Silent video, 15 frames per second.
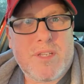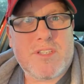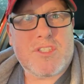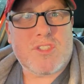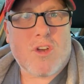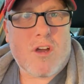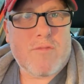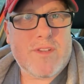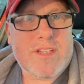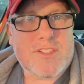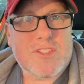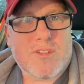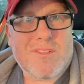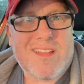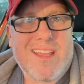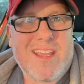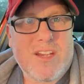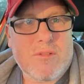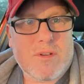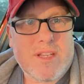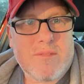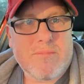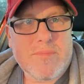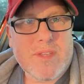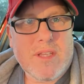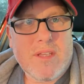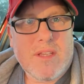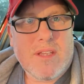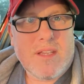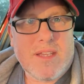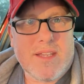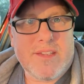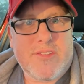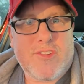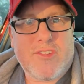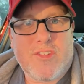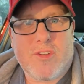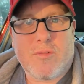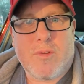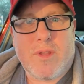pissed off at us. They're angry. What